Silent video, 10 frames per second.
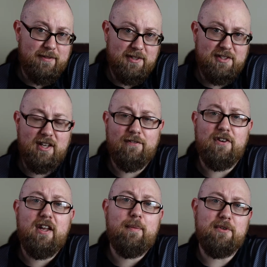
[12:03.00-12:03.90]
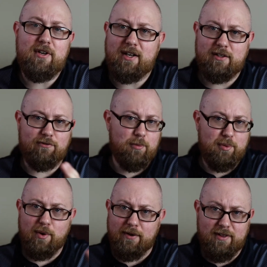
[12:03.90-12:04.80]
this EF adapter. I can
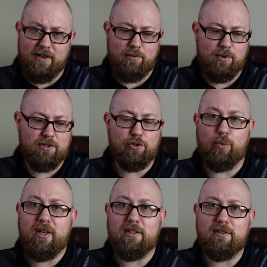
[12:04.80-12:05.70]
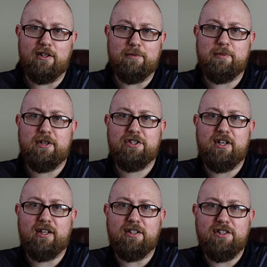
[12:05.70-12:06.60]
report that it worked great, especially
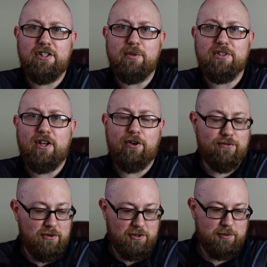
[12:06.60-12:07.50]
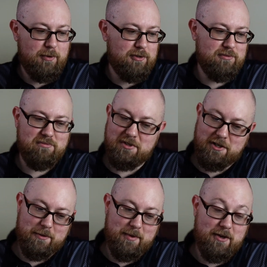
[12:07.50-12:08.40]
on continuous autofocus mode.
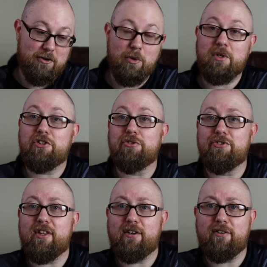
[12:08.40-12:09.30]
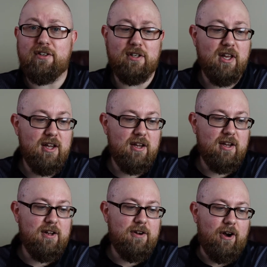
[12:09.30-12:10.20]
Had no issues there. The
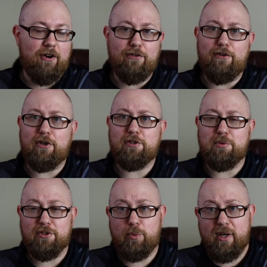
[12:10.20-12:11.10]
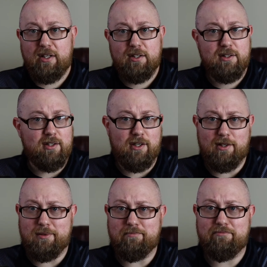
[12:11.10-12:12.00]
autofocus was quick.
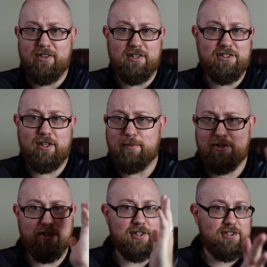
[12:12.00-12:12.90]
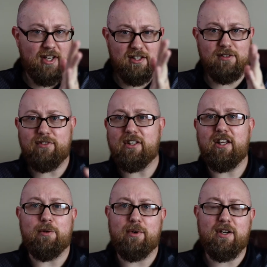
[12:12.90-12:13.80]
It seemed to decisively
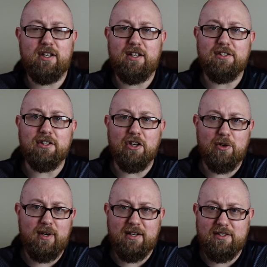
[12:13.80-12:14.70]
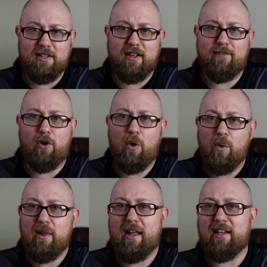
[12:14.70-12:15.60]
get where it needed to go, and I didn't have a
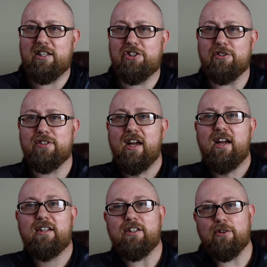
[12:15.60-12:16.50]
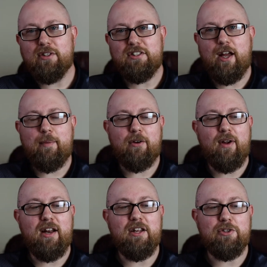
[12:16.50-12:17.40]
whole lot of issues. The only time I
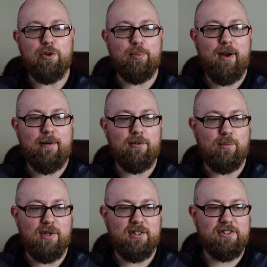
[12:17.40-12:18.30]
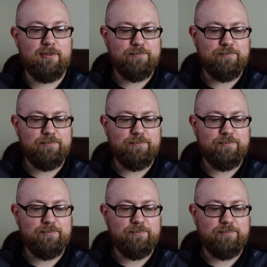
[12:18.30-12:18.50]
ran into a problem was